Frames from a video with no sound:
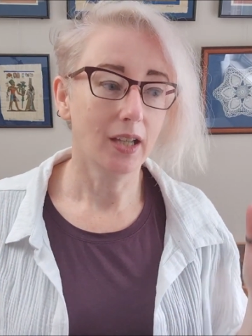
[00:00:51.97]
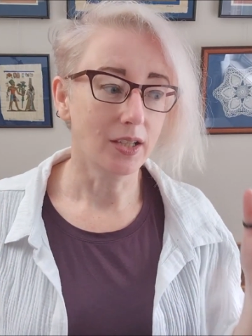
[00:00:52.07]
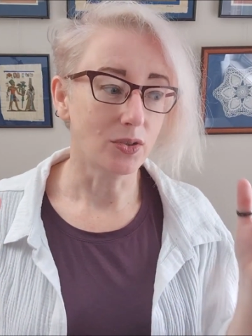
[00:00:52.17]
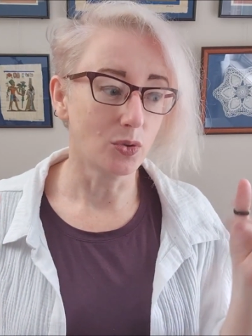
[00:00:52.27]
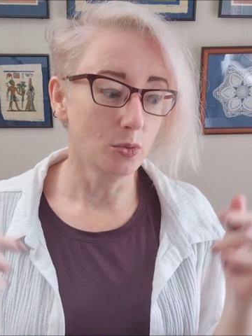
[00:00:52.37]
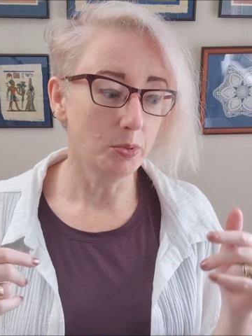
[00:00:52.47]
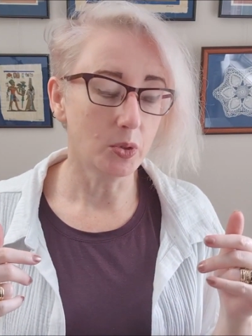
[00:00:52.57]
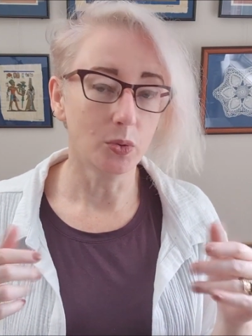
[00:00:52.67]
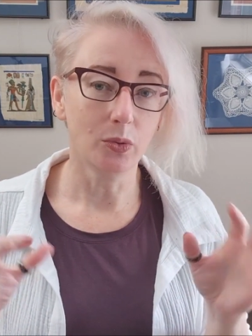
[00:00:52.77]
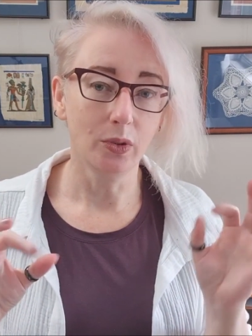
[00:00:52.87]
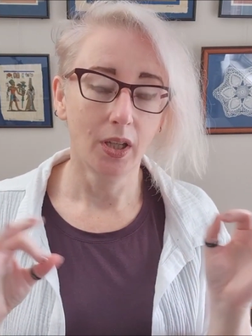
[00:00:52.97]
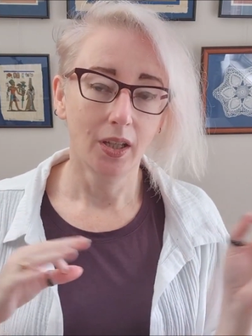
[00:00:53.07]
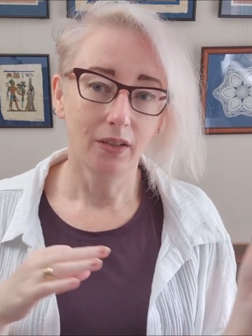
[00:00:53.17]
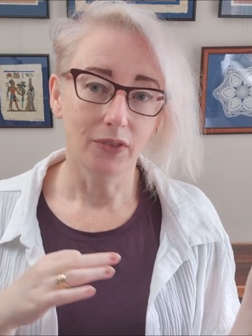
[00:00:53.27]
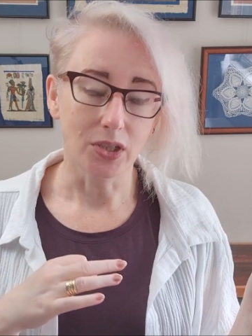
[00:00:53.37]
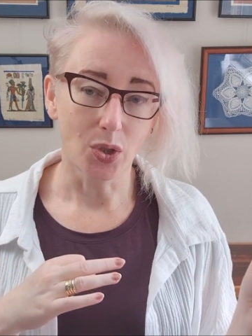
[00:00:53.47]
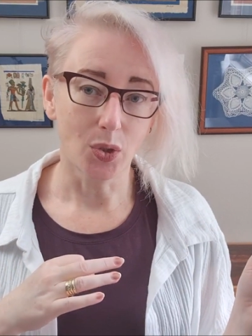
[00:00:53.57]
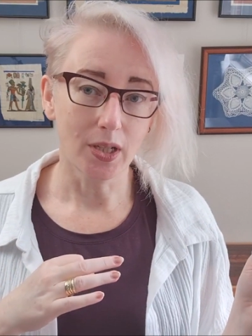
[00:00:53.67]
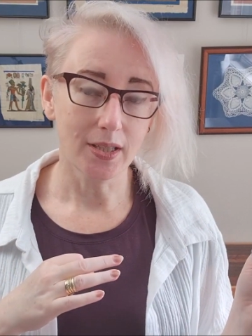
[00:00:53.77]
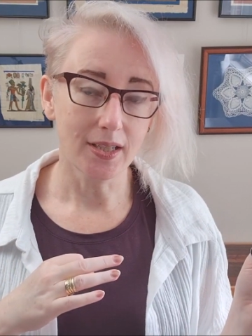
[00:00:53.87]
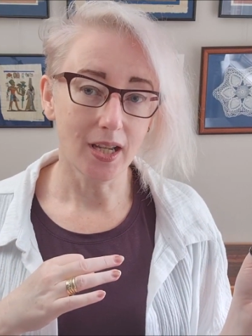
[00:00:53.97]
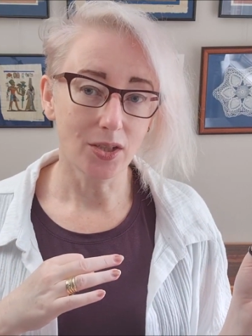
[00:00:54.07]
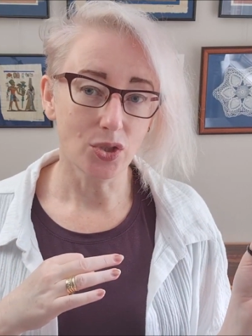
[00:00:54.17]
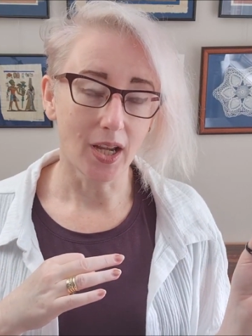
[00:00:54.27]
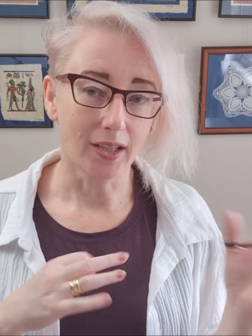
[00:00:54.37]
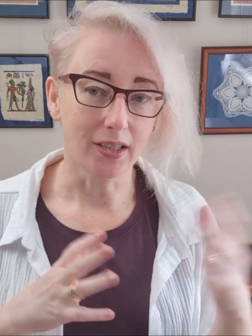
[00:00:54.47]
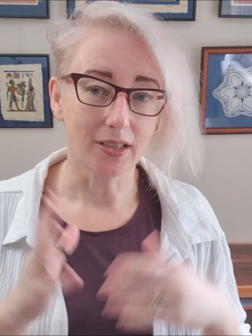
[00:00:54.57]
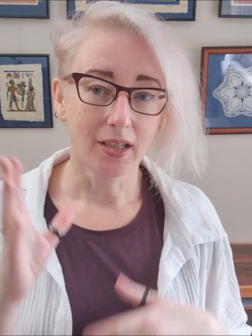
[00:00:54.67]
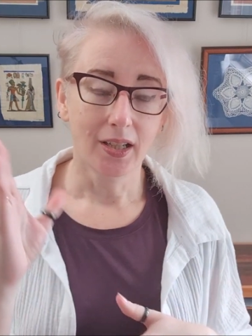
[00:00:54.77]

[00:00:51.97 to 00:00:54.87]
a super cool Victorian style jacket